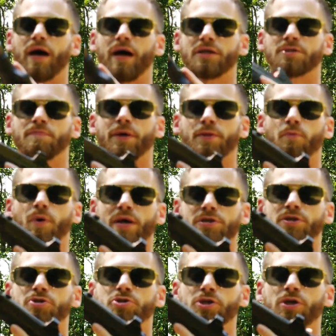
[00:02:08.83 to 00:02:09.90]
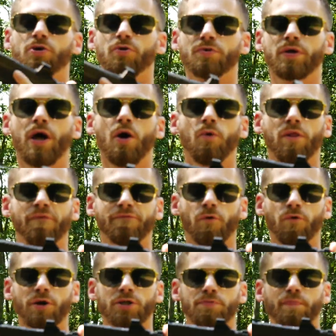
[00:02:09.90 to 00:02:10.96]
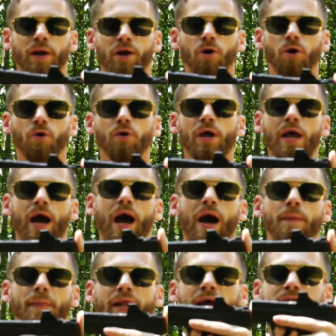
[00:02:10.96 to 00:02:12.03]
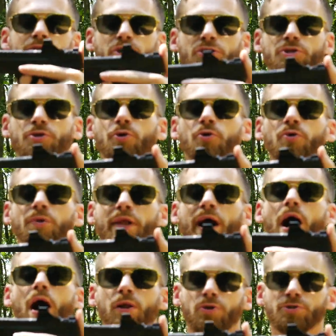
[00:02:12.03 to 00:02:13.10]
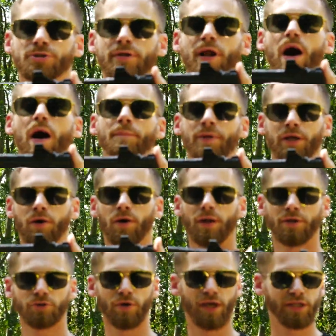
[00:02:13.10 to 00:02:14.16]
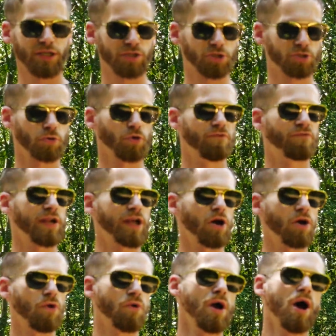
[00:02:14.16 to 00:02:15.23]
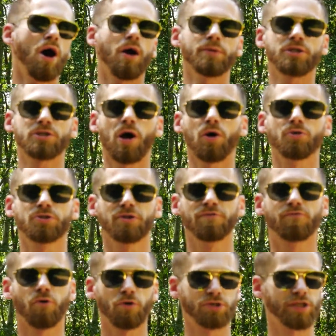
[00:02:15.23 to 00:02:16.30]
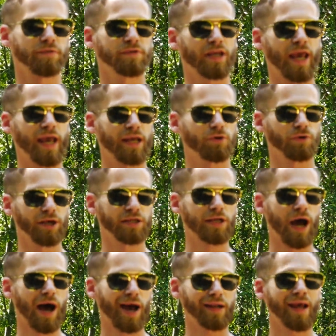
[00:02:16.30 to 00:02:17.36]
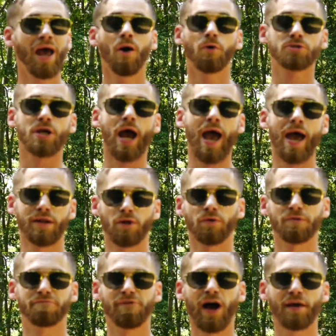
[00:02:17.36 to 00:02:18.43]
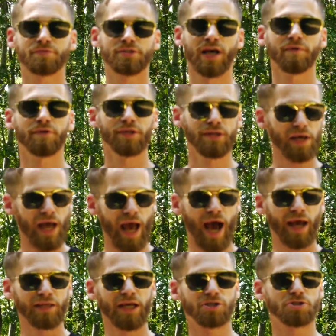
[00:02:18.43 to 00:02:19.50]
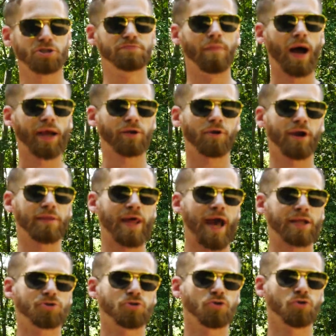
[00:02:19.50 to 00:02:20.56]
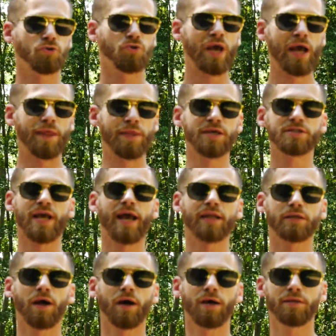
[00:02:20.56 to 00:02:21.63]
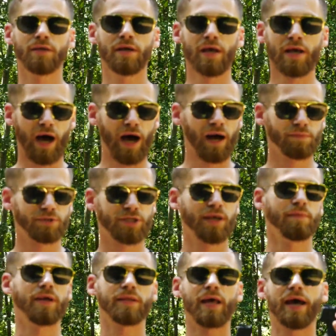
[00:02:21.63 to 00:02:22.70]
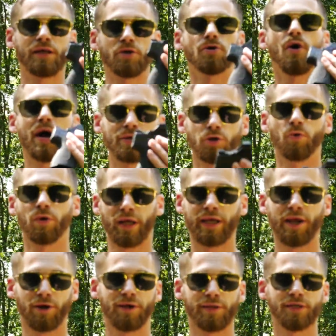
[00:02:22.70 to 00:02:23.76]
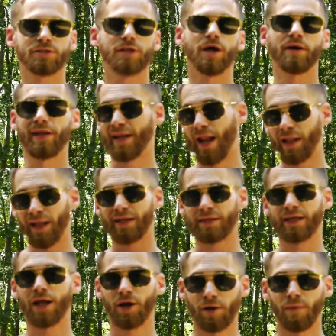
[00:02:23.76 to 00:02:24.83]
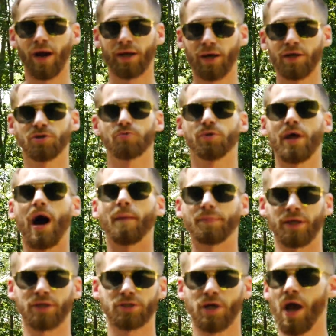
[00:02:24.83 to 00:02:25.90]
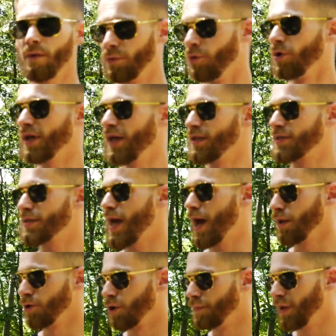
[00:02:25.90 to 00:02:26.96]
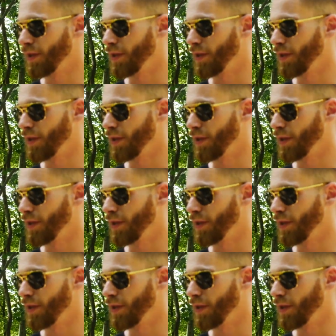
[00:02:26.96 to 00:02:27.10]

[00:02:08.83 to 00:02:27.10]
Smith & Wesson Shield with a 4-inch barrel, and I just threw the Wesson optic on it. So I did just do a video on this Wesson 407K green dot, which I had it on the 5.7. I did just migrate that to this handgun, seeming that I do want to carry this gun, and I like to carry my guns with optics, but we'll get into that a little bit